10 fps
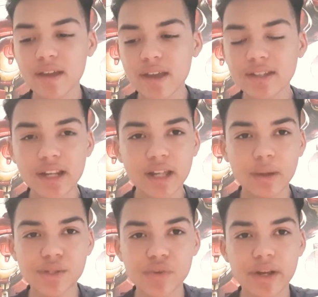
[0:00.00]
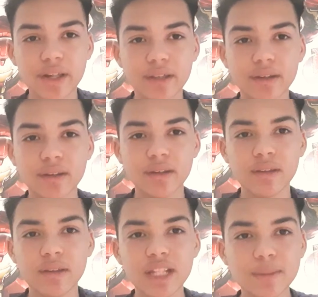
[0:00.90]
it didn't go straight in.
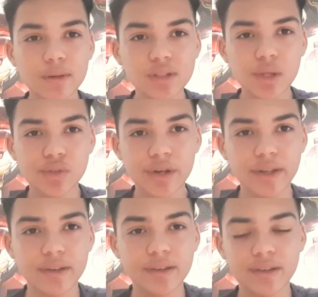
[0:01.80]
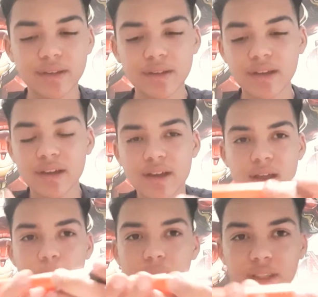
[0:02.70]
It's supposed to go straight in.
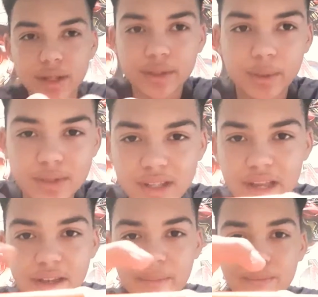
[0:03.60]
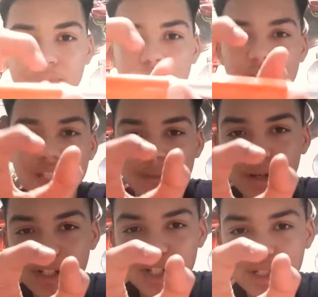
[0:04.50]
But there there was like this
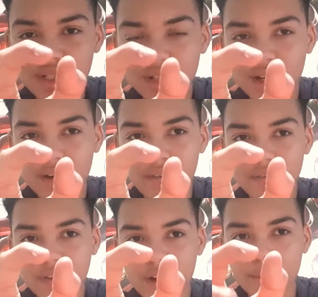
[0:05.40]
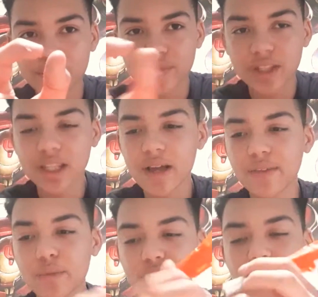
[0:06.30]
much of um
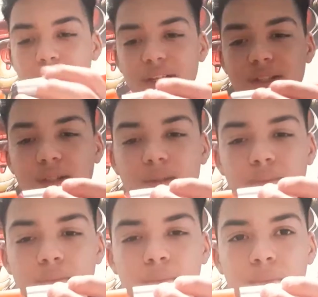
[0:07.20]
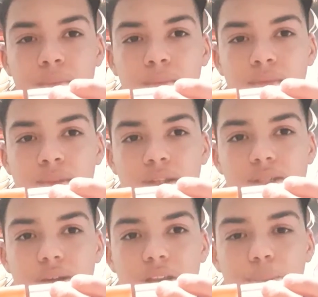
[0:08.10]
leftover space.
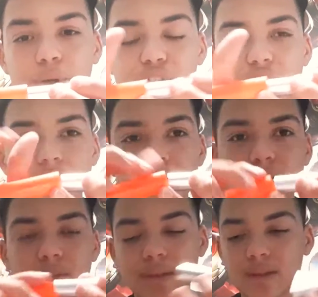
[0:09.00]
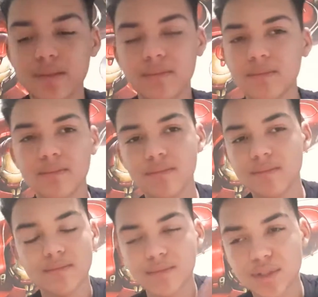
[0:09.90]
So I gotta push it.
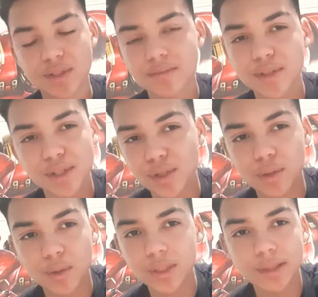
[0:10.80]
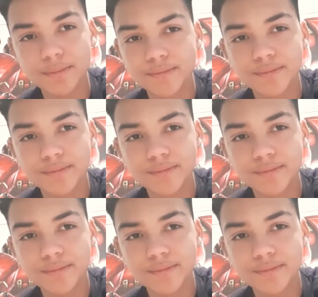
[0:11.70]
Just just hold up.